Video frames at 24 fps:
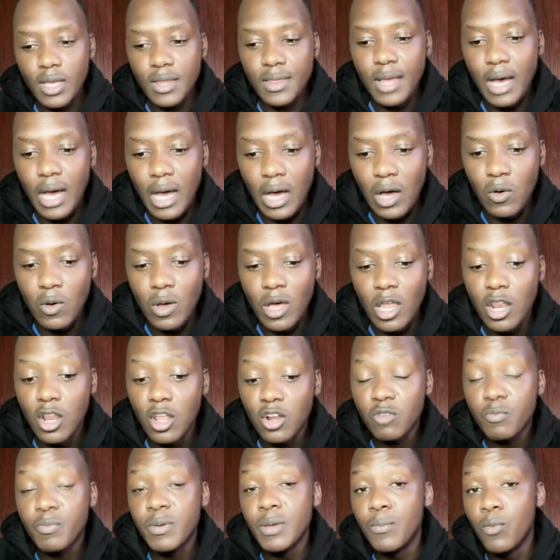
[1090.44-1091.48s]
a
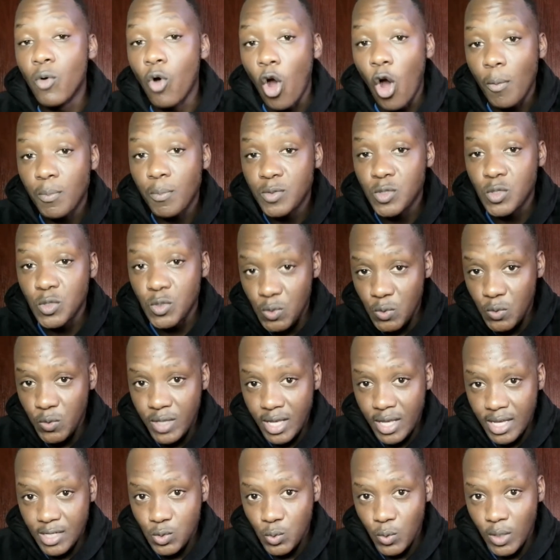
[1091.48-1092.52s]
lot of people opt to do
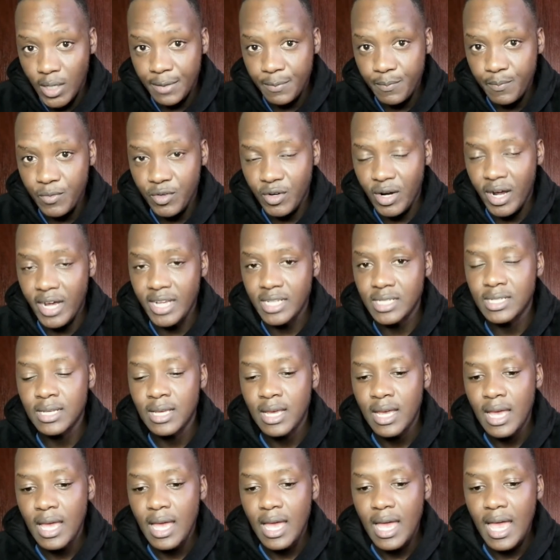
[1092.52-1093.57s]
that one, right?
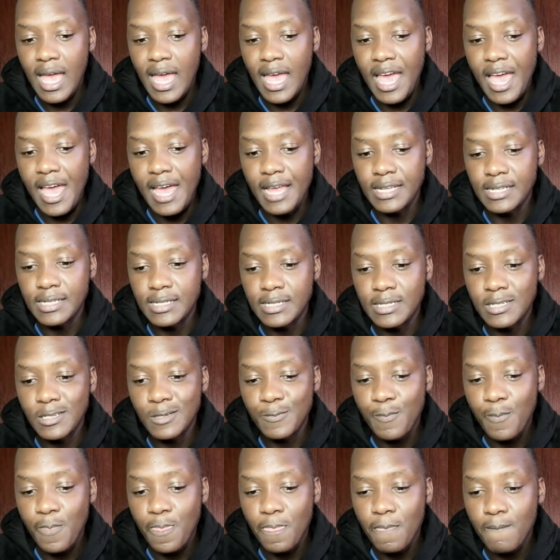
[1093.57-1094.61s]
And
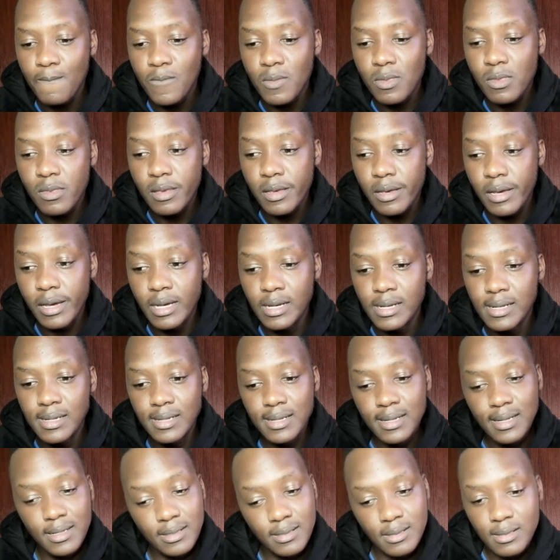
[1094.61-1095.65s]

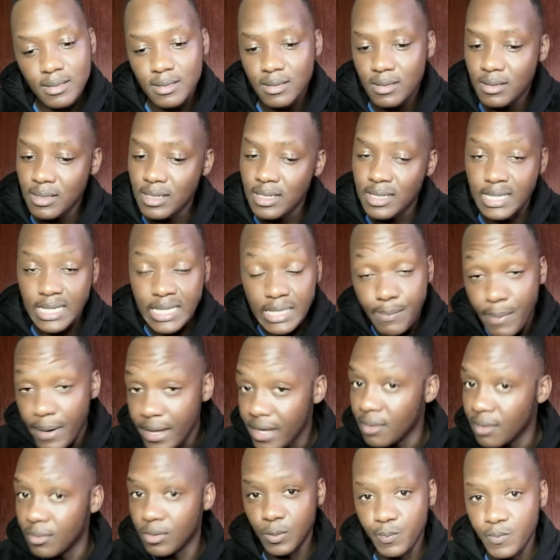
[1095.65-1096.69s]
it's
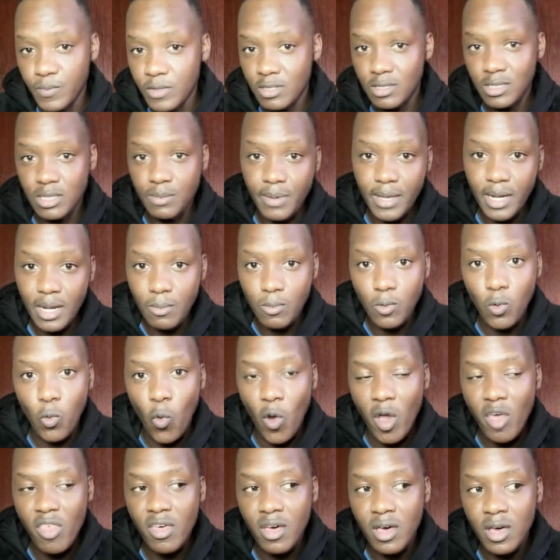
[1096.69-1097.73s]
debatable. It's debatable
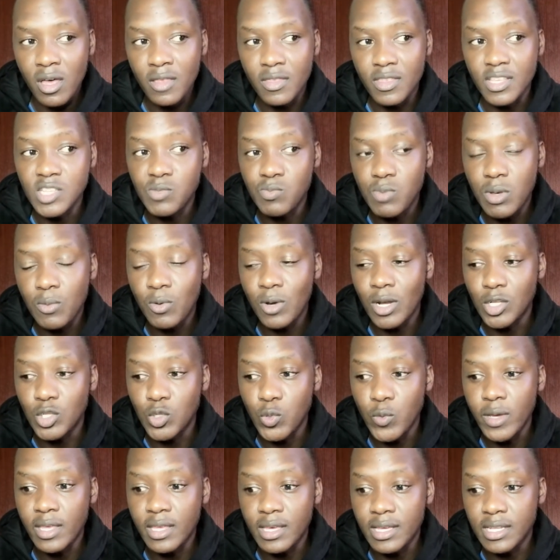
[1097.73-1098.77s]
whether these people are
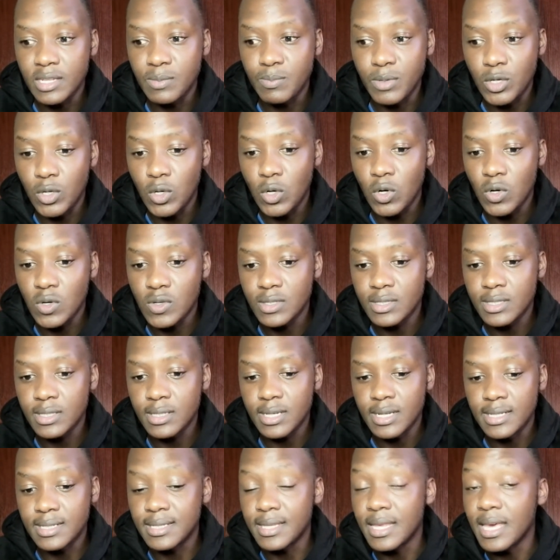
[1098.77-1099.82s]
doing it
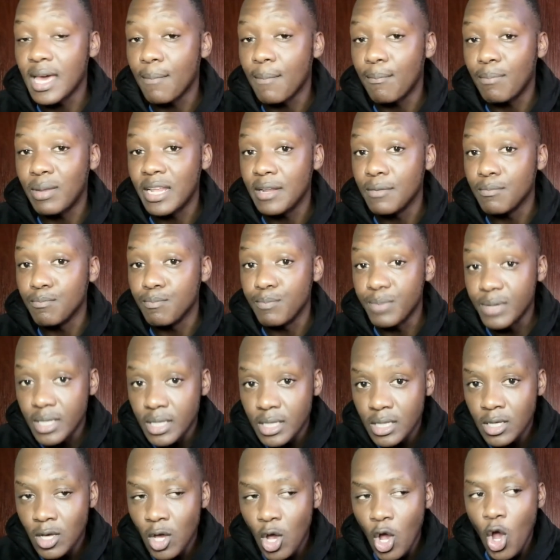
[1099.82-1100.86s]
because it's their plan
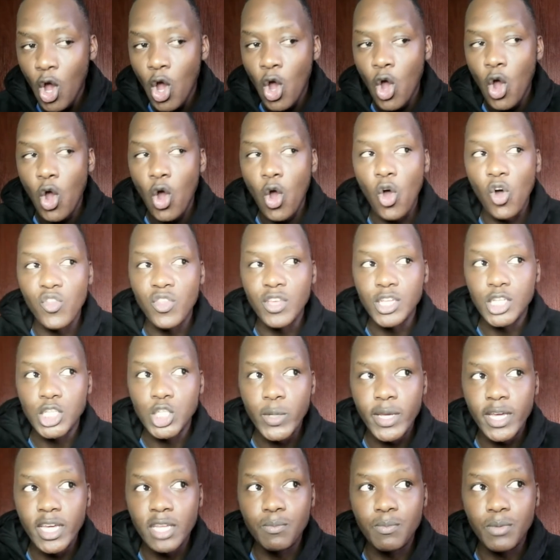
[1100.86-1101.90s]
B, or they're
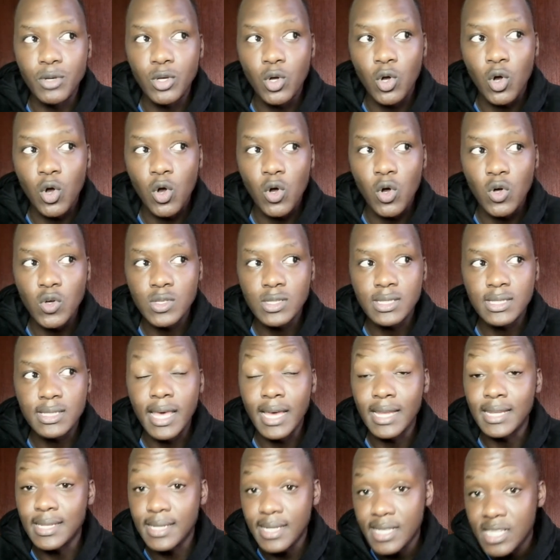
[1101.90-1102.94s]
doing it because
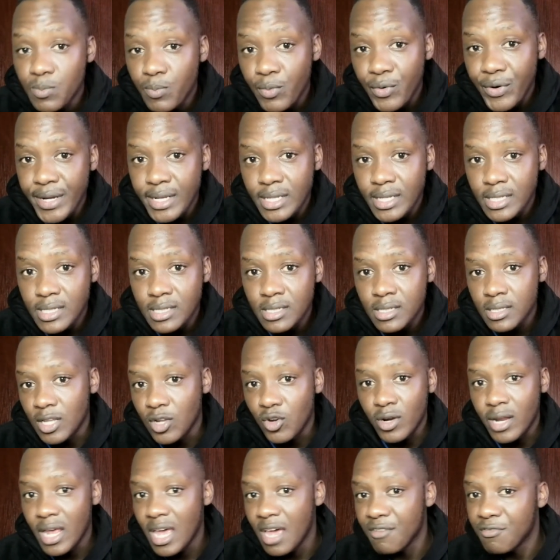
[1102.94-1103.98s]
they're desperate, they
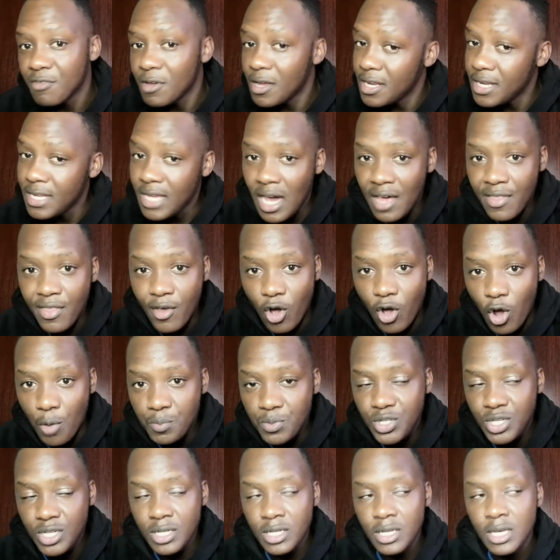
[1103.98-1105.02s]
don't have any other
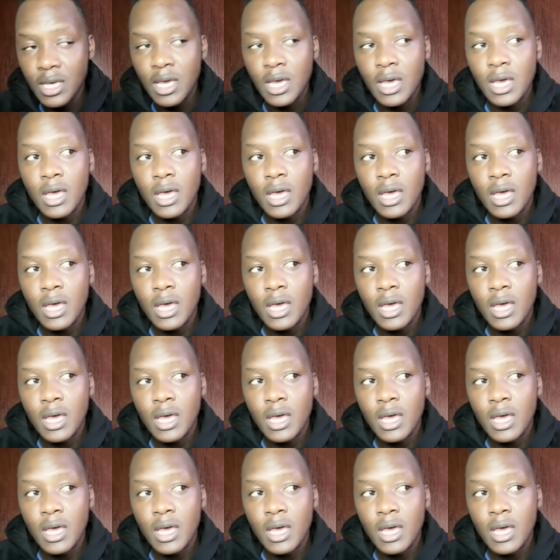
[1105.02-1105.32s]
option,